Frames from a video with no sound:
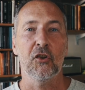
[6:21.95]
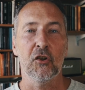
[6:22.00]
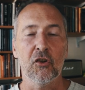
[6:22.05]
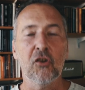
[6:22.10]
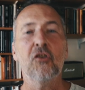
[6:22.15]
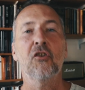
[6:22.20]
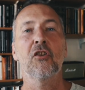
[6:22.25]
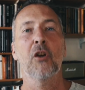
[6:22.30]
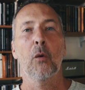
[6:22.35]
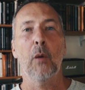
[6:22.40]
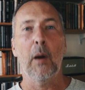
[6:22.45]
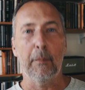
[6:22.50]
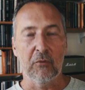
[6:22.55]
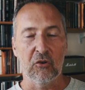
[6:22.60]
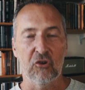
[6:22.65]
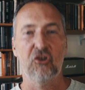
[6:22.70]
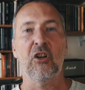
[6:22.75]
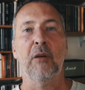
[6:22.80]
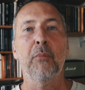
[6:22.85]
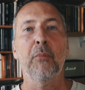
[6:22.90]
You just go up
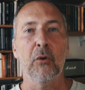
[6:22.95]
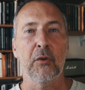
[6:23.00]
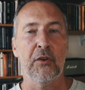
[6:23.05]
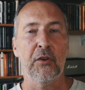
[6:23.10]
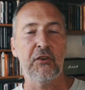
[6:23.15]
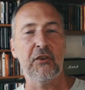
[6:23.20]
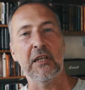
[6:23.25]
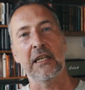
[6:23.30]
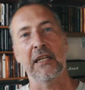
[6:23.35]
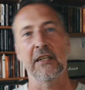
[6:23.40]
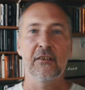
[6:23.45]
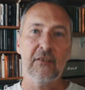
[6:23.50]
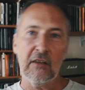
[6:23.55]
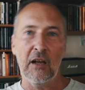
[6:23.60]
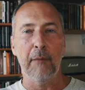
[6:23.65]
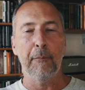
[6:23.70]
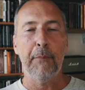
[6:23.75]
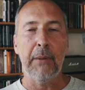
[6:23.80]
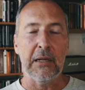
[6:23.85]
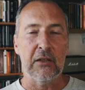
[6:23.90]
and jump on this thing and
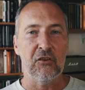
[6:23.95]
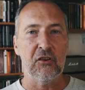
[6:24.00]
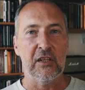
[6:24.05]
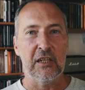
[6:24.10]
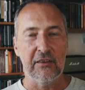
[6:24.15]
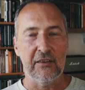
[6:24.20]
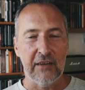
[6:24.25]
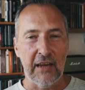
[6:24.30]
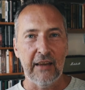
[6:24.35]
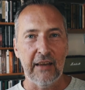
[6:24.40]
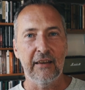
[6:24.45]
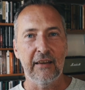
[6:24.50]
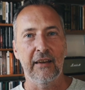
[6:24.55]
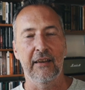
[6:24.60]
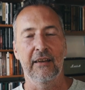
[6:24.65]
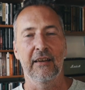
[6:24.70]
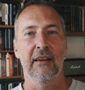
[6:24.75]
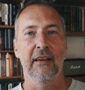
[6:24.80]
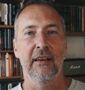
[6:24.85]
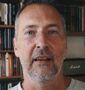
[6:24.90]
start punching its head
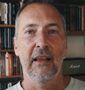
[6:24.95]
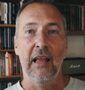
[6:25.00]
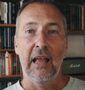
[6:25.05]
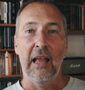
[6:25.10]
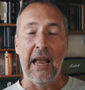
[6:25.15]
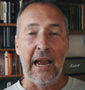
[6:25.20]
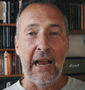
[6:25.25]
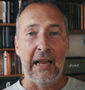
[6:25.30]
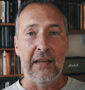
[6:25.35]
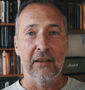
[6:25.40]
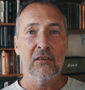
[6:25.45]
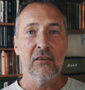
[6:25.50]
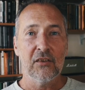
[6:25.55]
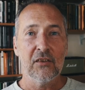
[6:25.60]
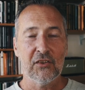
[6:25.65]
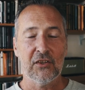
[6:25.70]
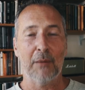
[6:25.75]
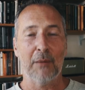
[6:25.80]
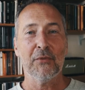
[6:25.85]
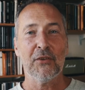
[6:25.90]
in and
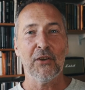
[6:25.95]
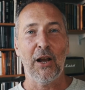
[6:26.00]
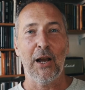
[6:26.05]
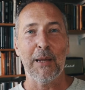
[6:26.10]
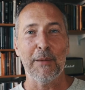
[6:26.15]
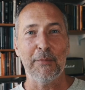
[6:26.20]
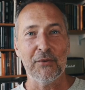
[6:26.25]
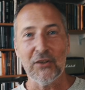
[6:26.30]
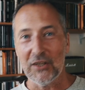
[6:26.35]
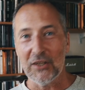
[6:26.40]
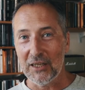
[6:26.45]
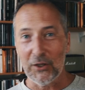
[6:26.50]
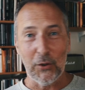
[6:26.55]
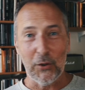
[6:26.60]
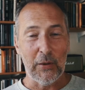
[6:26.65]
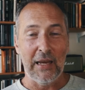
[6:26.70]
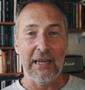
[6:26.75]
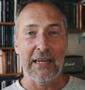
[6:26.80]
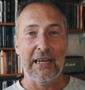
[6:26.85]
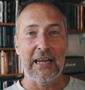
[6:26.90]
sometimes you know
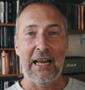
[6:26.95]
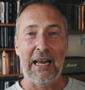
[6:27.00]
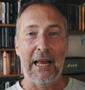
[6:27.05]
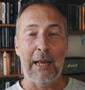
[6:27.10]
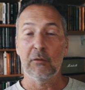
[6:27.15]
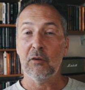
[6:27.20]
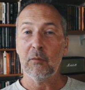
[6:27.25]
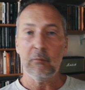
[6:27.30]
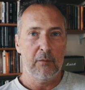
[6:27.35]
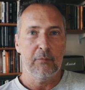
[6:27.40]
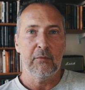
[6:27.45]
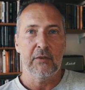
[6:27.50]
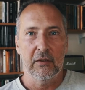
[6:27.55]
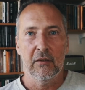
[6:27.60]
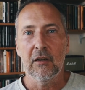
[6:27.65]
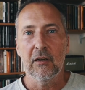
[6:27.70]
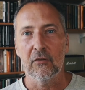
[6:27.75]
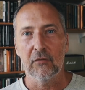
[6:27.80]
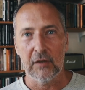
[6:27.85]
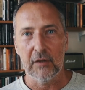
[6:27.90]
it collapses sometimes it
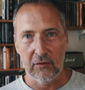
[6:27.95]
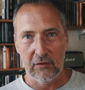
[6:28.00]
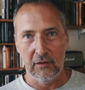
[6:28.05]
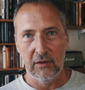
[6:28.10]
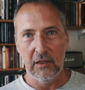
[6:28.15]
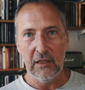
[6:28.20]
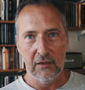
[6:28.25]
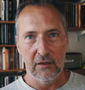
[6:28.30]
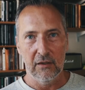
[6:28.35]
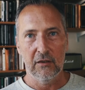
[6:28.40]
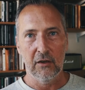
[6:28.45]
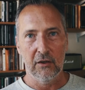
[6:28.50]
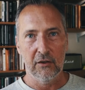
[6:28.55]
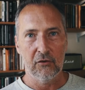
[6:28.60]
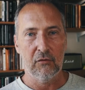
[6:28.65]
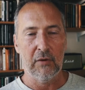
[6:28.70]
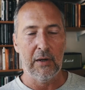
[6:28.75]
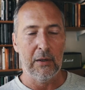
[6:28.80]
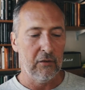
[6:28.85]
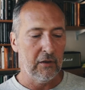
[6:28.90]
turns around and eat,
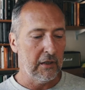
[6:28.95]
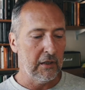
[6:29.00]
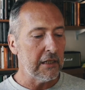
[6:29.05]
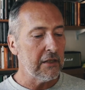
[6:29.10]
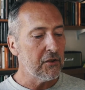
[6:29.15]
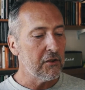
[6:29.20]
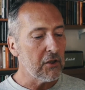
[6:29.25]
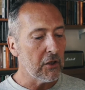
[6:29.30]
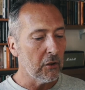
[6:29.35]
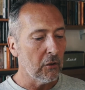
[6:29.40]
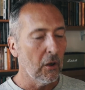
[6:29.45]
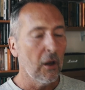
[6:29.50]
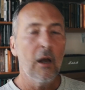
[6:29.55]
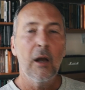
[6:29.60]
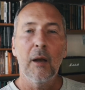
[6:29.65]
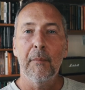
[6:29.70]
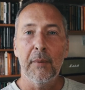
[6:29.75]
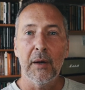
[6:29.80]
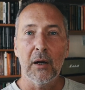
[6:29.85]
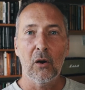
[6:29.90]
turns around and eats you
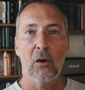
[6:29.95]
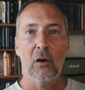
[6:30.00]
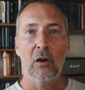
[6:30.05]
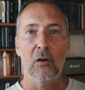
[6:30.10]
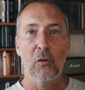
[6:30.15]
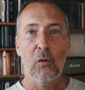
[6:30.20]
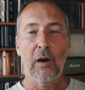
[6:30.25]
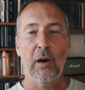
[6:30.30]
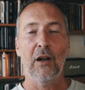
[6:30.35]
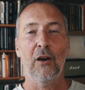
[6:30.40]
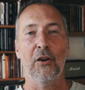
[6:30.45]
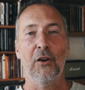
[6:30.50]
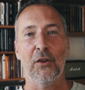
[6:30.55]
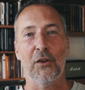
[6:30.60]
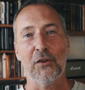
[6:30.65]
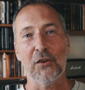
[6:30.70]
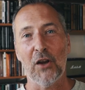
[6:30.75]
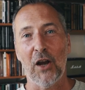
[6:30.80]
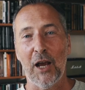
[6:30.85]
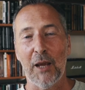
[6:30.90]
but quite a lot of
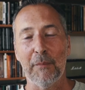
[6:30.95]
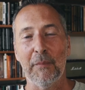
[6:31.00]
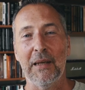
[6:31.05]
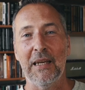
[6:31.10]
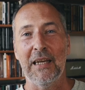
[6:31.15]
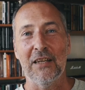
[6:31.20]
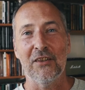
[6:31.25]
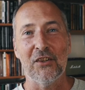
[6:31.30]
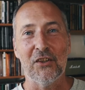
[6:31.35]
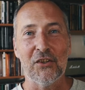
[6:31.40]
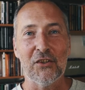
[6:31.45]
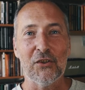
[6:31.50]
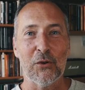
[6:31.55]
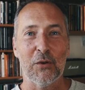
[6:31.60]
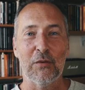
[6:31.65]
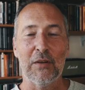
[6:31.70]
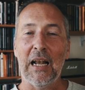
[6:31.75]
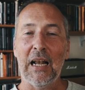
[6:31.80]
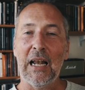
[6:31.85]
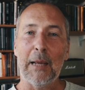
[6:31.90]
the time it just sort
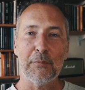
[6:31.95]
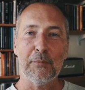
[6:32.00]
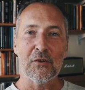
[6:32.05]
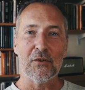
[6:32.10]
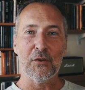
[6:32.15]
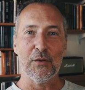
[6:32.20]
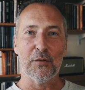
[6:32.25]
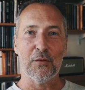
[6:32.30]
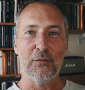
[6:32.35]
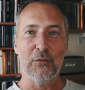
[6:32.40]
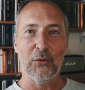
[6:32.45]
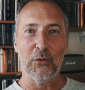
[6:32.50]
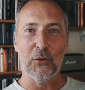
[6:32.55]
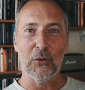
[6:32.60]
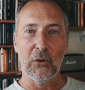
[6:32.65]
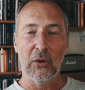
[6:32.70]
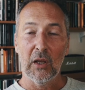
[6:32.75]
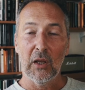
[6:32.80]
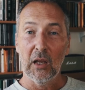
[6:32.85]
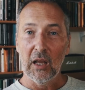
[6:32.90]
of collapses on the
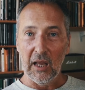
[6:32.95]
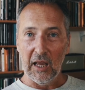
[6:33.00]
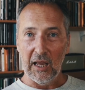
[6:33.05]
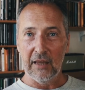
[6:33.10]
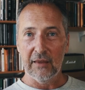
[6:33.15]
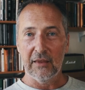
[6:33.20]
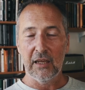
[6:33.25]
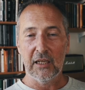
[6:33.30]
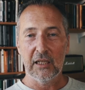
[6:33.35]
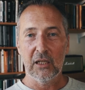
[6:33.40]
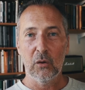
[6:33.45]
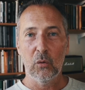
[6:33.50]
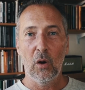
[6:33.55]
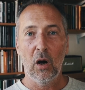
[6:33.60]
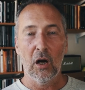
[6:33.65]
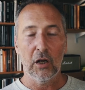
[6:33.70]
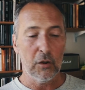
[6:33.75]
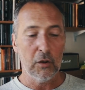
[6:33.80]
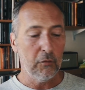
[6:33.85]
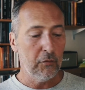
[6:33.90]
floor and there you
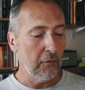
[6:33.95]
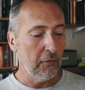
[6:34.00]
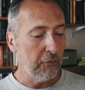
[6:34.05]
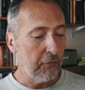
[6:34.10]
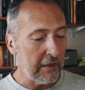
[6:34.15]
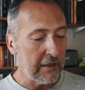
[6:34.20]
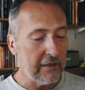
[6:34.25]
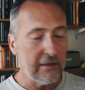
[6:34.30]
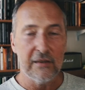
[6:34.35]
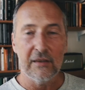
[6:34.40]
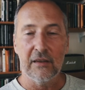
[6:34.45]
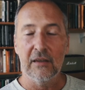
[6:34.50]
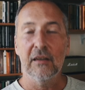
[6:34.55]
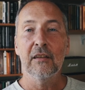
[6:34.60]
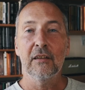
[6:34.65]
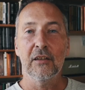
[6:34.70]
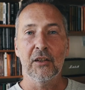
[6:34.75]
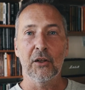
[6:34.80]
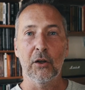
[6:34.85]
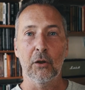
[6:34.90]
are you've defeated
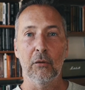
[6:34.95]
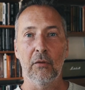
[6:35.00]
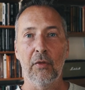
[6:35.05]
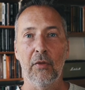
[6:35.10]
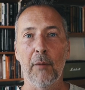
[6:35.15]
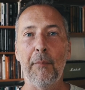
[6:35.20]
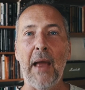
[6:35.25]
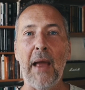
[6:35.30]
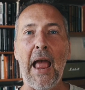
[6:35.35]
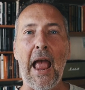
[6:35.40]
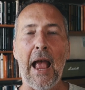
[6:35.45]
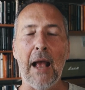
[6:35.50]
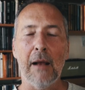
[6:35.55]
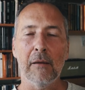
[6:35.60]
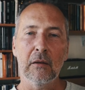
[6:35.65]
you know the bear